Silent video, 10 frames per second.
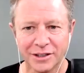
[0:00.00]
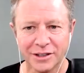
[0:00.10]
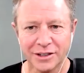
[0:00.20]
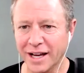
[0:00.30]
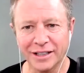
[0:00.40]

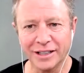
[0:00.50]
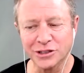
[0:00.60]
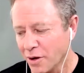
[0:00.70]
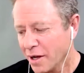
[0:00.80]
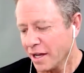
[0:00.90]
Right on.
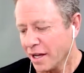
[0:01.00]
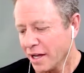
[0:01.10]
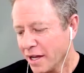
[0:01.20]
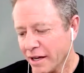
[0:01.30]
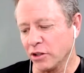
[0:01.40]
So
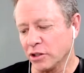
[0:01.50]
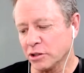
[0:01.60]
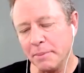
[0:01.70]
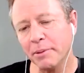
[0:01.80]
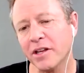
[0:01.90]
if there's
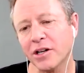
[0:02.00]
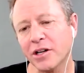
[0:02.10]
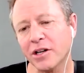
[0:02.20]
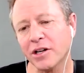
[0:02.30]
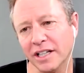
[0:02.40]
people that
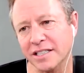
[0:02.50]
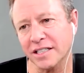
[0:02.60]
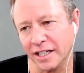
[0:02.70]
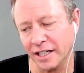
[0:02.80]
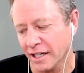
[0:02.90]
are
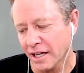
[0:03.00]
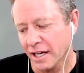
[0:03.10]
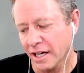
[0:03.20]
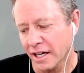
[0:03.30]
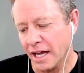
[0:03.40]
listening
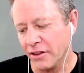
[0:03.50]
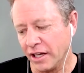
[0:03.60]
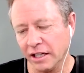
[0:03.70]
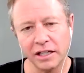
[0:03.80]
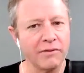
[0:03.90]
and
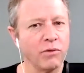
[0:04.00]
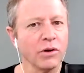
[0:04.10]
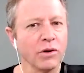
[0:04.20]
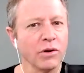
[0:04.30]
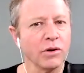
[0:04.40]
they love
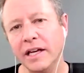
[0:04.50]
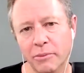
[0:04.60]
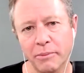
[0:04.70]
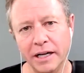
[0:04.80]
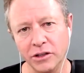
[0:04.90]
what they hear
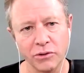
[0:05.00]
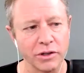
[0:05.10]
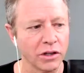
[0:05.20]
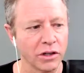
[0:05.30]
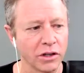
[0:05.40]
about you,
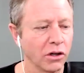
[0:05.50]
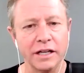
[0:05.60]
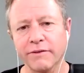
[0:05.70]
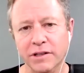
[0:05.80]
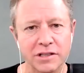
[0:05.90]
they're
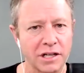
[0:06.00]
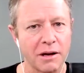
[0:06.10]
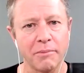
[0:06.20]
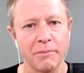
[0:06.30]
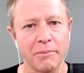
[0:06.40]
looking for
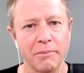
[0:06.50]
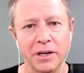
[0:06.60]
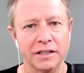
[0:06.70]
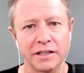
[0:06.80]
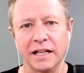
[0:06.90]

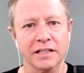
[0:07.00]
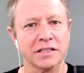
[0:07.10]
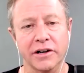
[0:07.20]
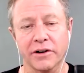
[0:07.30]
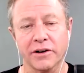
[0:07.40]
somebody in the
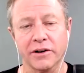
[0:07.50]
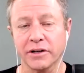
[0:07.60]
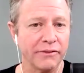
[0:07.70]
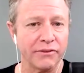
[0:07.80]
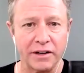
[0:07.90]
Dallas area. It
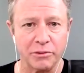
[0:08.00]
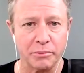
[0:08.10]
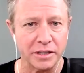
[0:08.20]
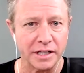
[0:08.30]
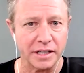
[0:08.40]
probably doesn't even
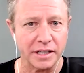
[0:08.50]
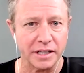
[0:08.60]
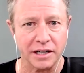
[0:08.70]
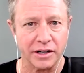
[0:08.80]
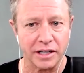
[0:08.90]
have to be the
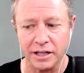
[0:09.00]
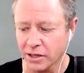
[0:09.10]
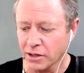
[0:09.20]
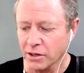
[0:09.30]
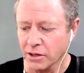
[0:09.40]
Dallas area,
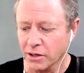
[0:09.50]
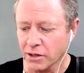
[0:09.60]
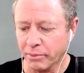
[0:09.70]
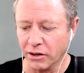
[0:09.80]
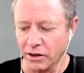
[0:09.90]

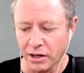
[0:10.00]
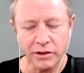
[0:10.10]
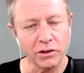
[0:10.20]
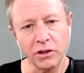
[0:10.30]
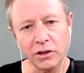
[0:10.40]
but
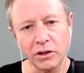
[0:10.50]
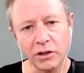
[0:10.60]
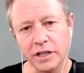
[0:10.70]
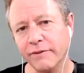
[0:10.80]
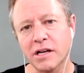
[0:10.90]
they're
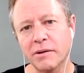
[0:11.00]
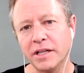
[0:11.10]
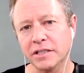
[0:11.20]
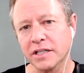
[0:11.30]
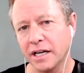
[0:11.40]
looking for
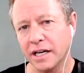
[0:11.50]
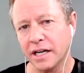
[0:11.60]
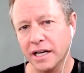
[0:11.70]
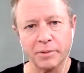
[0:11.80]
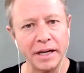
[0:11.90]
somebody that's going to
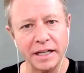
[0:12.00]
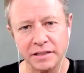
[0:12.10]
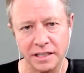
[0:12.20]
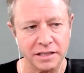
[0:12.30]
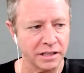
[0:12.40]
help them
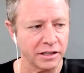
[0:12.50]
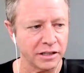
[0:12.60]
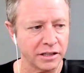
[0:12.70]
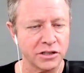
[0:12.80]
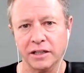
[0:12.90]
make sense of
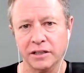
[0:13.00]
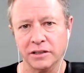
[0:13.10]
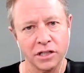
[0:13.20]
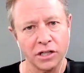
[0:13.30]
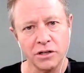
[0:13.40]
their
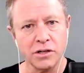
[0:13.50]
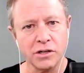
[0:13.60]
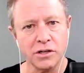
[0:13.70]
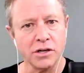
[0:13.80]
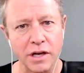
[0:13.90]
challenge,
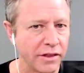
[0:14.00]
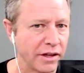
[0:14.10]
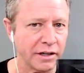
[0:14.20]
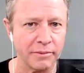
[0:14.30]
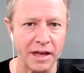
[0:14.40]
know
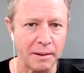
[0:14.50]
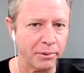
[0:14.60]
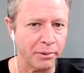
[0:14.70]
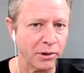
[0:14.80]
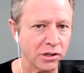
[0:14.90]
that they're,
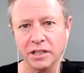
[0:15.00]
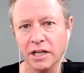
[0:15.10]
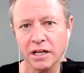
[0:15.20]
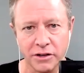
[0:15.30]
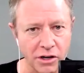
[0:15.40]
that
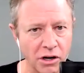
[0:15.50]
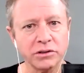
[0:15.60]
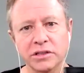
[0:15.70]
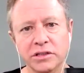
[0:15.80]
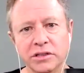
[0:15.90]
person
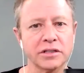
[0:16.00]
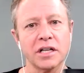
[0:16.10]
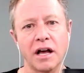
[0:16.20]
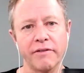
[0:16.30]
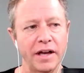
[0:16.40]
knows their
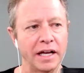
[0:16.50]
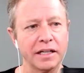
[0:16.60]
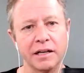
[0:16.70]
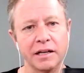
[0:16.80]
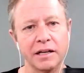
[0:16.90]
stuff
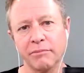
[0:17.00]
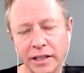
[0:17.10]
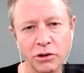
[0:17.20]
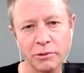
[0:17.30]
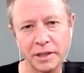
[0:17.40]
and can bring
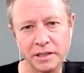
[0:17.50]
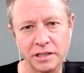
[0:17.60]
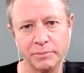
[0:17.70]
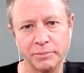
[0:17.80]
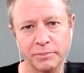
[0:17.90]
it to them in a
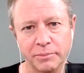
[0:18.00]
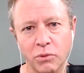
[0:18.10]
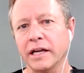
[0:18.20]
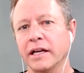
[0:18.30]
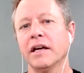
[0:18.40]
simple
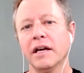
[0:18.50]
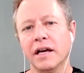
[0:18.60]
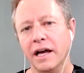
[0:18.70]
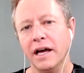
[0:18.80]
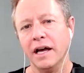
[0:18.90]
way.
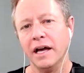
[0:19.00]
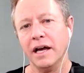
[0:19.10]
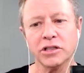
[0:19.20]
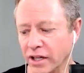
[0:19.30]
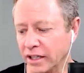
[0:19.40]

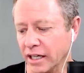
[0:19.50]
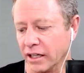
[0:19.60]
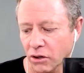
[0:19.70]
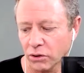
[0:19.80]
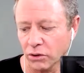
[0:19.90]
How should they
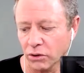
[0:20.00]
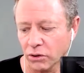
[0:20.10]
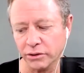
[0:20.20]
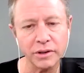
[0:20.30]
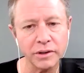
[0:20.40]
get a hold
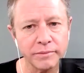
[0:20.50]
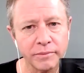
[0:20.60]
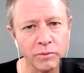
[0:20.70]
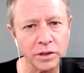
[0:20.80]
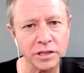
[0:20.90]
of you?
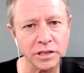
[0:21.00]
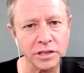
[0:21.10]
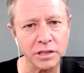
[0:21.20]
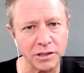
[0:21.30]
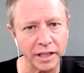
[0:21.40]
What's the
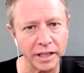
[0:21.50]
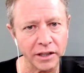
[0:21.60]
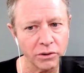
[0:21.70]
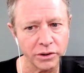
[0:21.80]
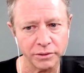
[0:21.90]
best way to
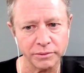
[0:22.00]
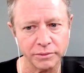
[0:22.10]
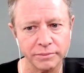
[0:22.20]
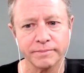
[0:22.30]
get a hold of you?